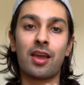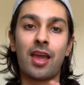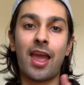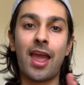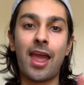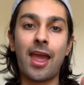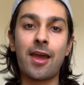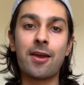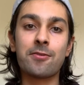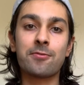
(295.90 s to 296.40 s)

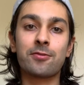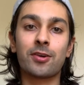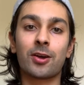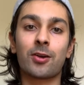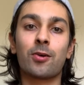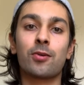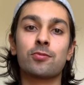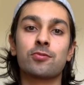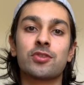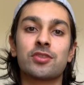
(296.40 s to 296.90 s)
have a
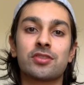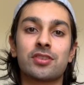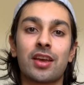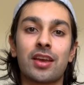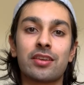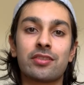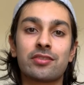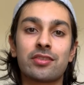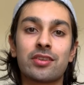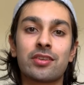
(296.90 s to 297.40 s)

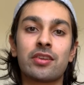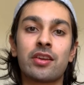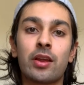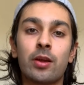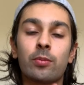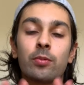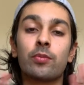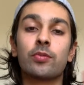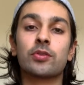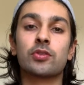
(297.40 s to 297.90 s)
conversation
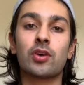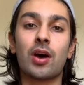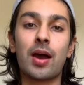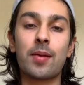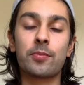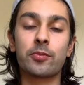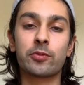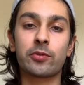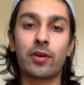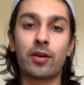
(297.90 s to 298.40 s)
with a
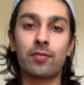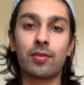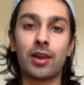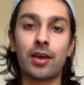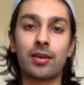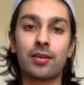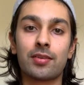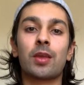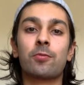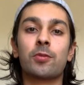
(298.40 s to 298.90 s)
time traveler.
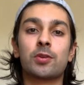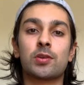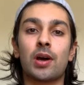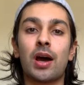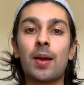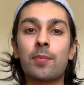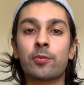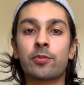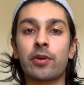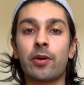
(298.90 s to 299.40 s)
If a
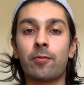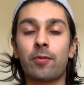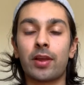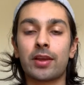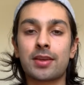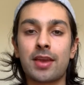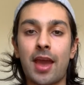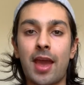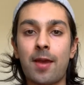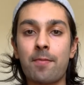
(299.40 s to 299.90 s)
time traveler
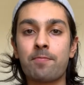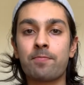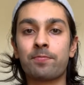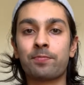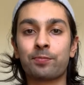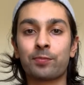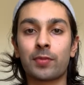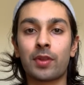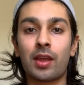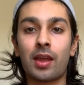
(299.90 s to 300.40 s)
came
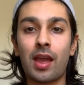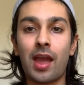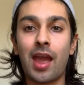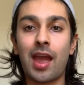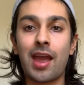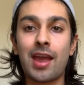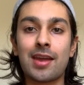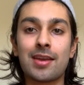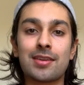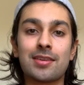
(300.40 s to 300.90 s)

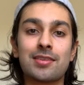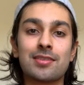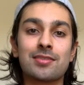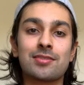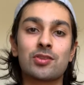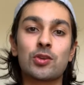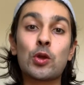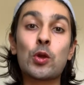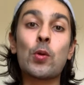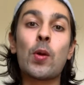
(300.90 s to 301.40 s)
and
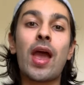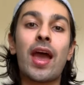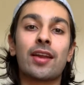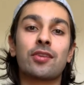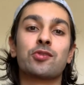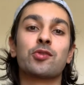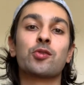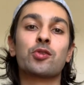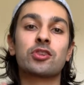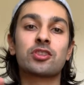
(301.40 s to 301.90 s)
you had
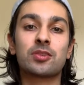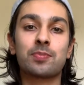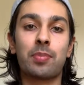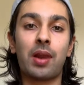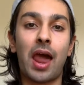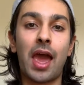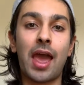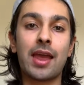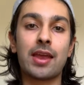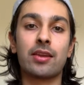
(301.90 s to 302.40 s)
to
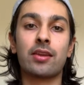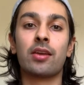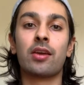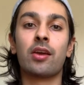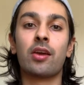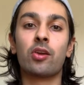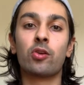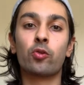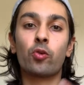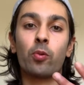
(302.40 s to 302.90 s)
explain
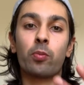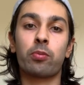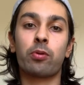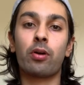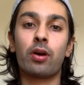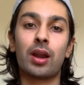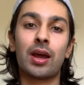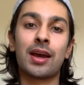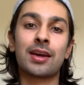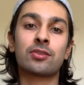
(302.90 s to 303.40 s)
your
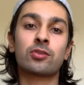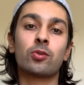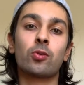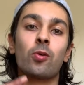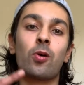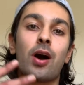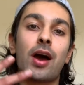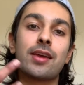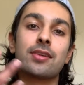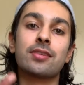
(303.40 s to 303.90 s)
product or
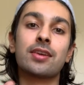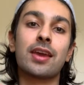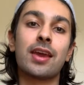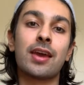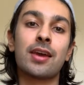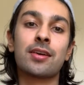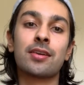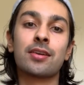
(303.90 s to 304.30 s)
idea